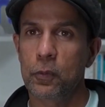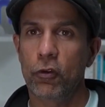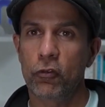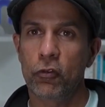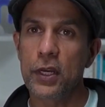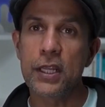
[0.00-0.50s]

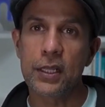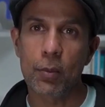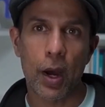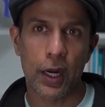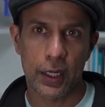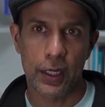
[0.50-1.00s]
for free in the
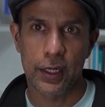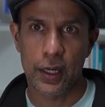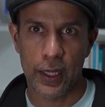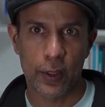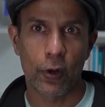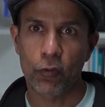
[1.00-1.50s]
market,
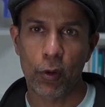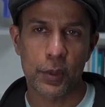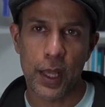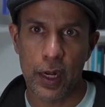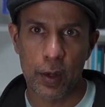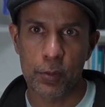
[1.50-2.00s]
like all
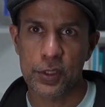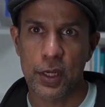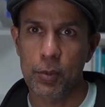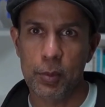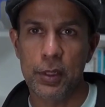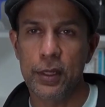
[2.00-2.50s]
from the LM's
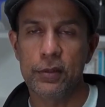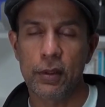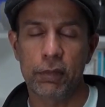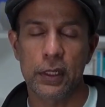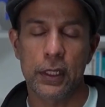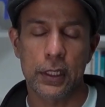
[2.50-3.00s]
capabilities
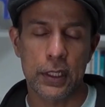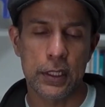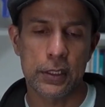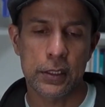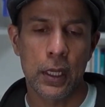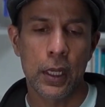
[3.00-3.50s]
have
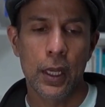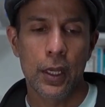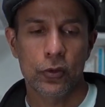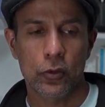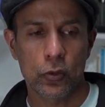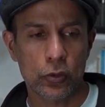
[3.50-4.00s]
increased.
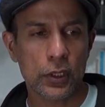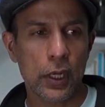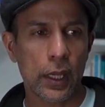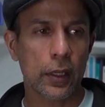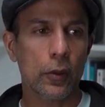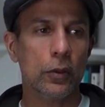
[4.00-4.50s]
So those are
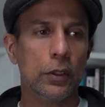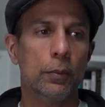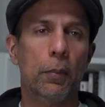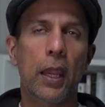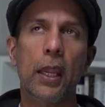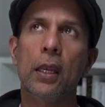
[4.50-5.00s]
like, the
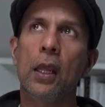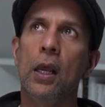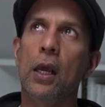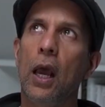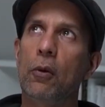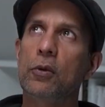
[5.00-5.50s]
main,
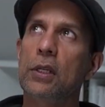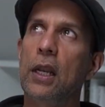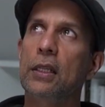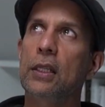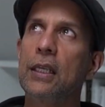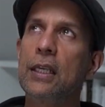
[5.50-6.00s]
I would say
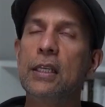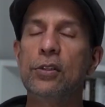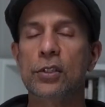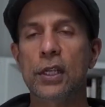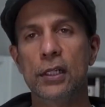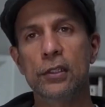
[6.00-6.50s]
like the key
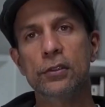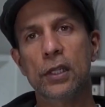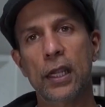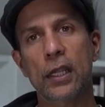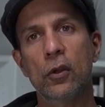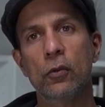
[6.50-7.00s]
skills,
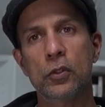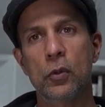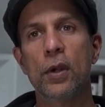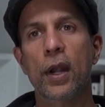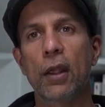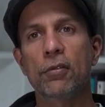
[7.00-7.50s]
like, which
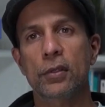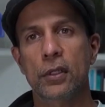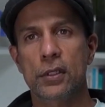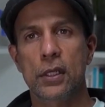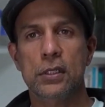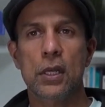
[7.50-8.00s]
will drive
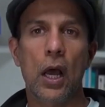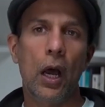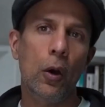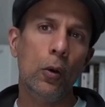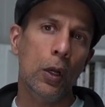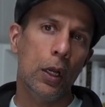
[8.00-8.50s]
success
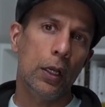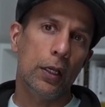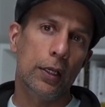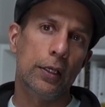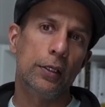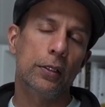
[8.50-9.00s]
now
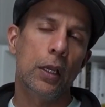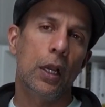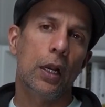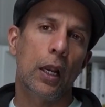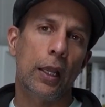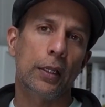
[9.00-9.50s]
is
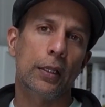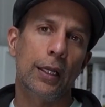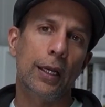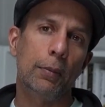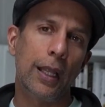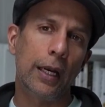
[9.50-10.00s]
like
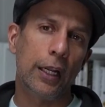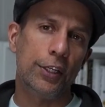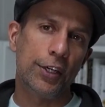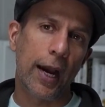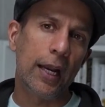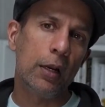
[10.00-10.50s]
that
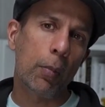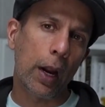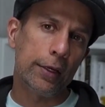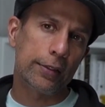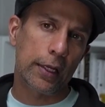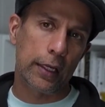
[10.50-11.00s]
agile
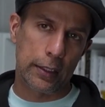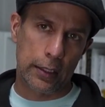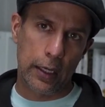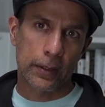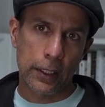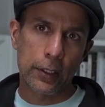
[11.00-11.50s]
mindset
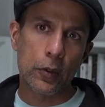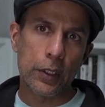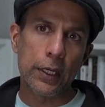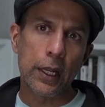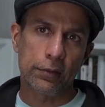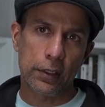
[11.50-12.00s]
that you
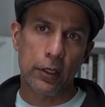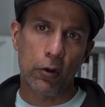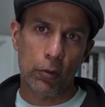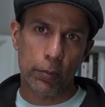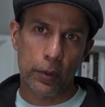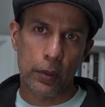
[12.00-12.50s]
need as a
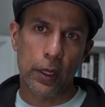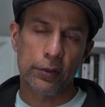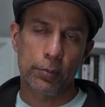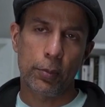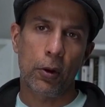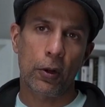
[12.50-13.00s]
developer,
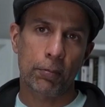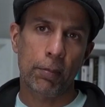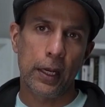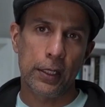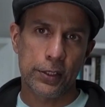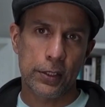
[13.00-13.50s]
as a product
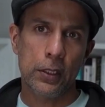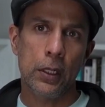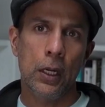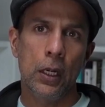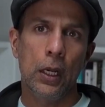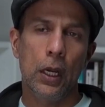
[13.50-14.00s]
manager
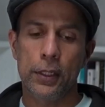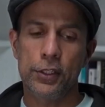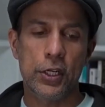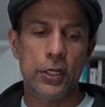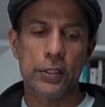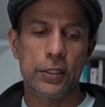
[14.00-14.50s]
and
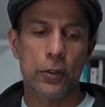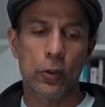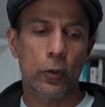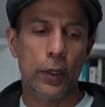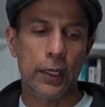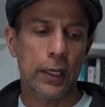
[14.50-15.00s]
change,
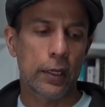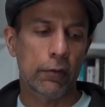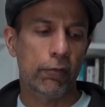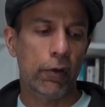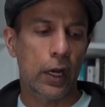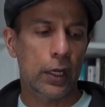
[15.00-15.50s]
quickly
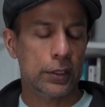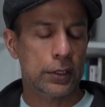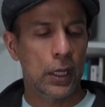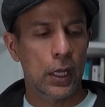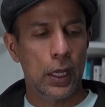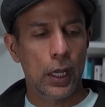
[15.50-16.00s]
and
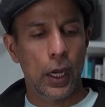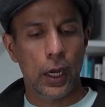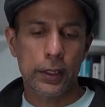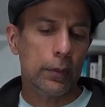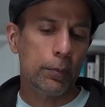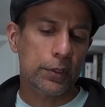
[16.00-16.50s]
fast.
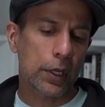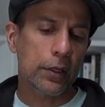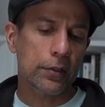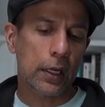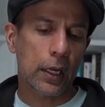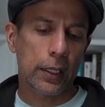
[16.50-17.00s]
And then
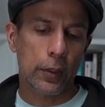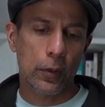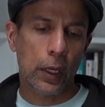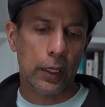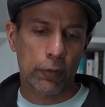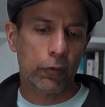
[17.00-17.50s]
besides that, like,
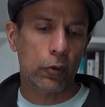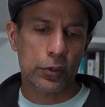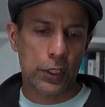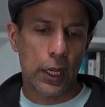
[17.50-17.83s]
like of course,